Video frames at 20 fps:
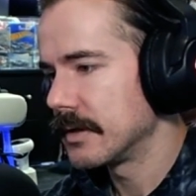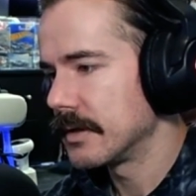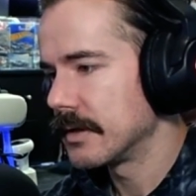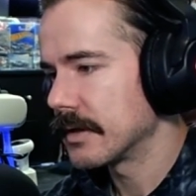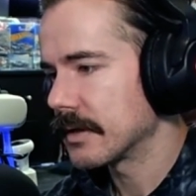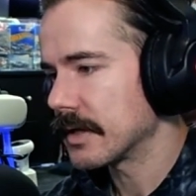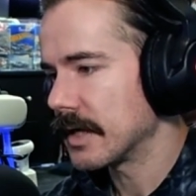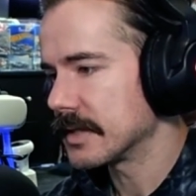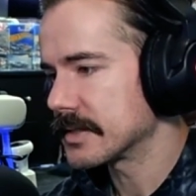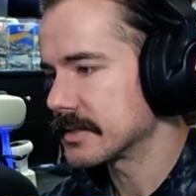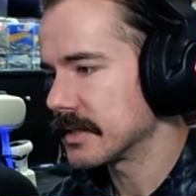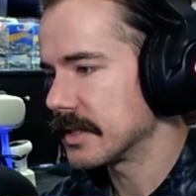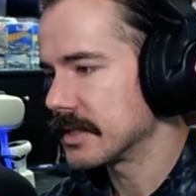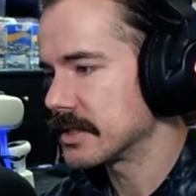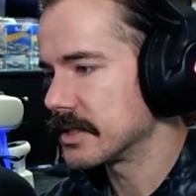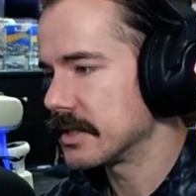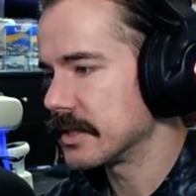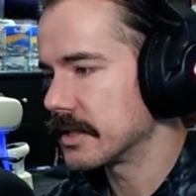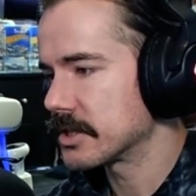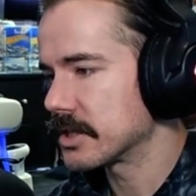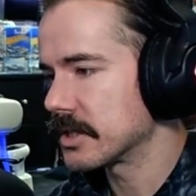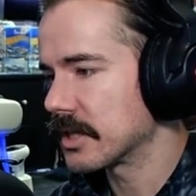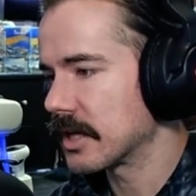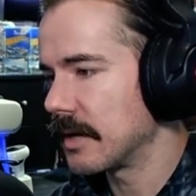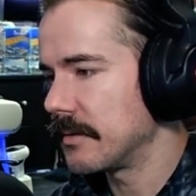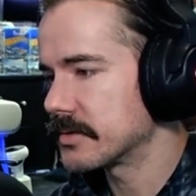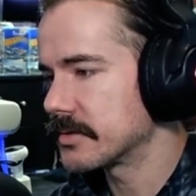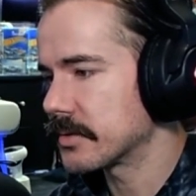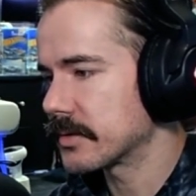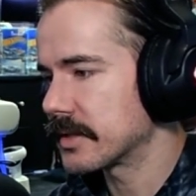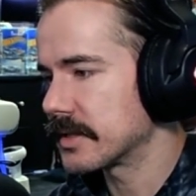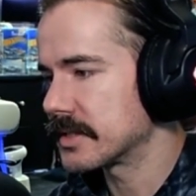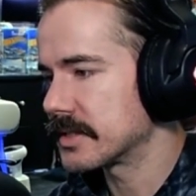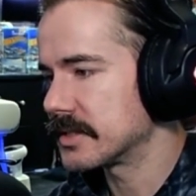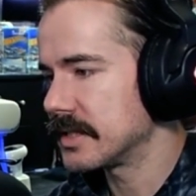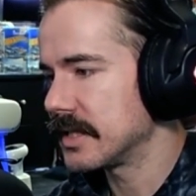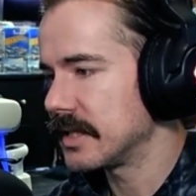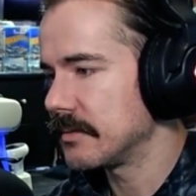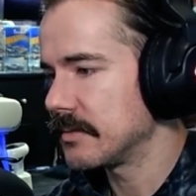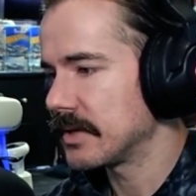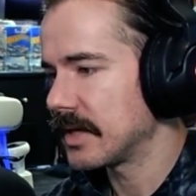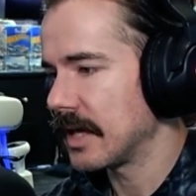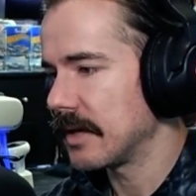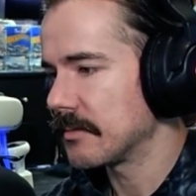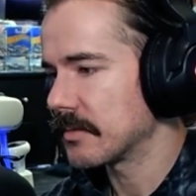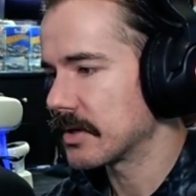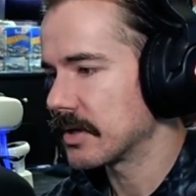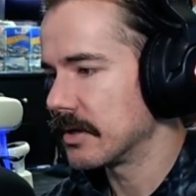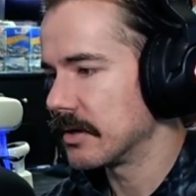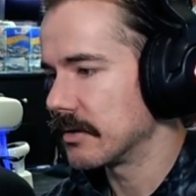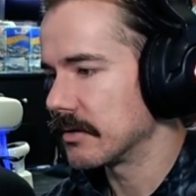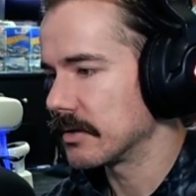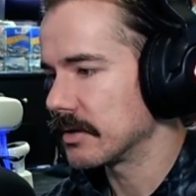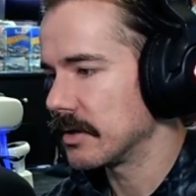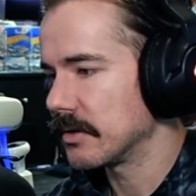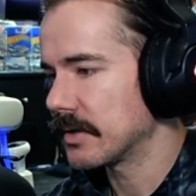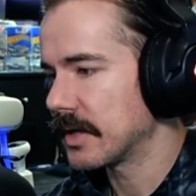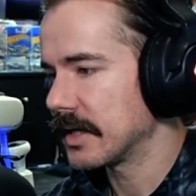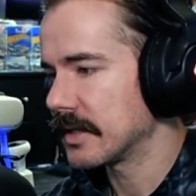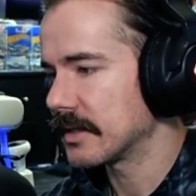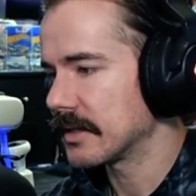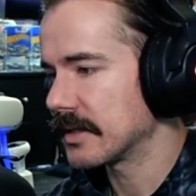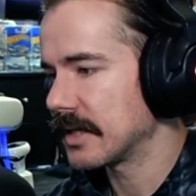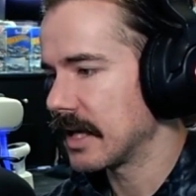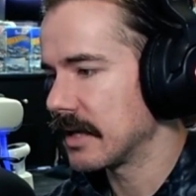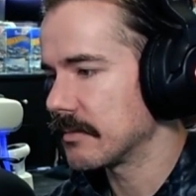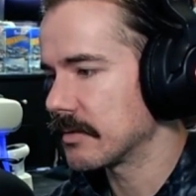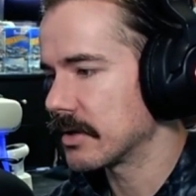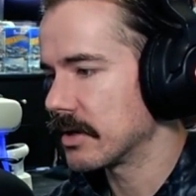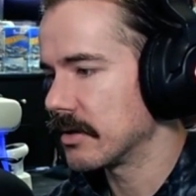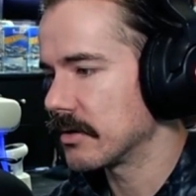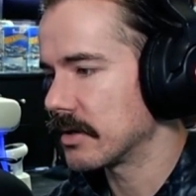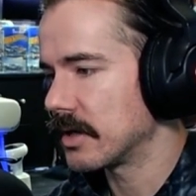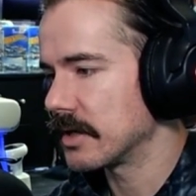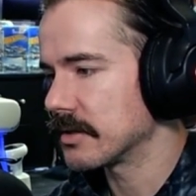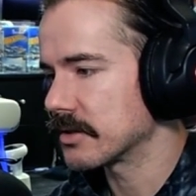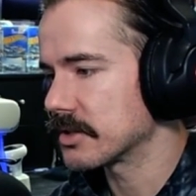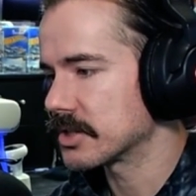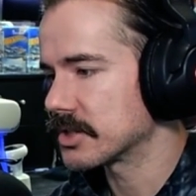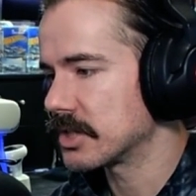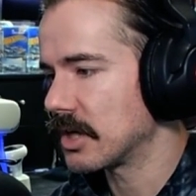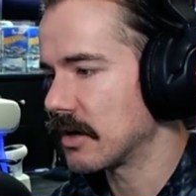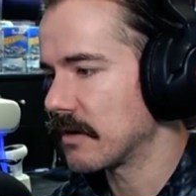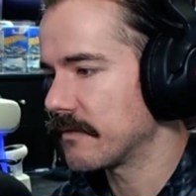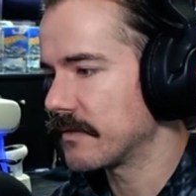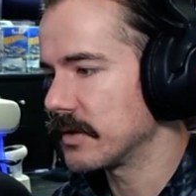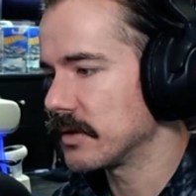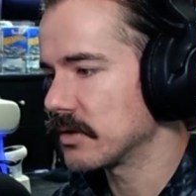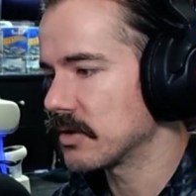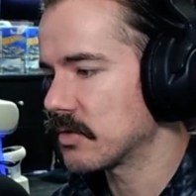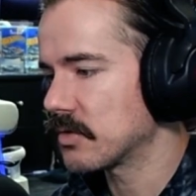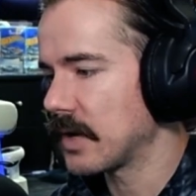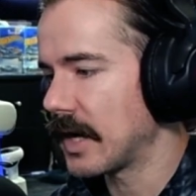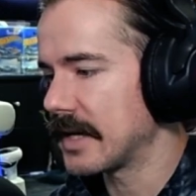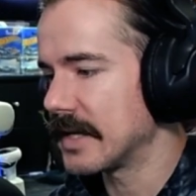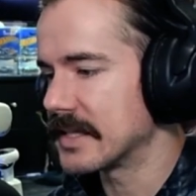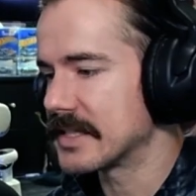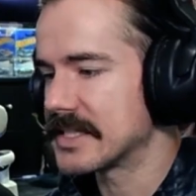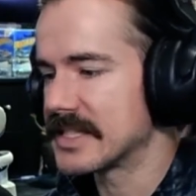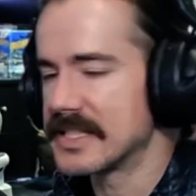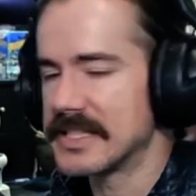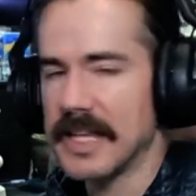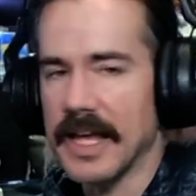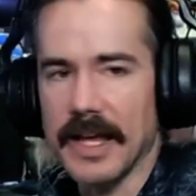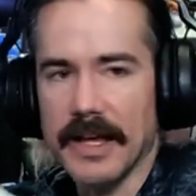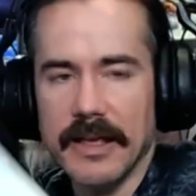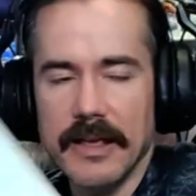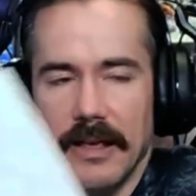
Constellation Edition comes with a Steam game code. Locate the game code on your Starfield credit stick.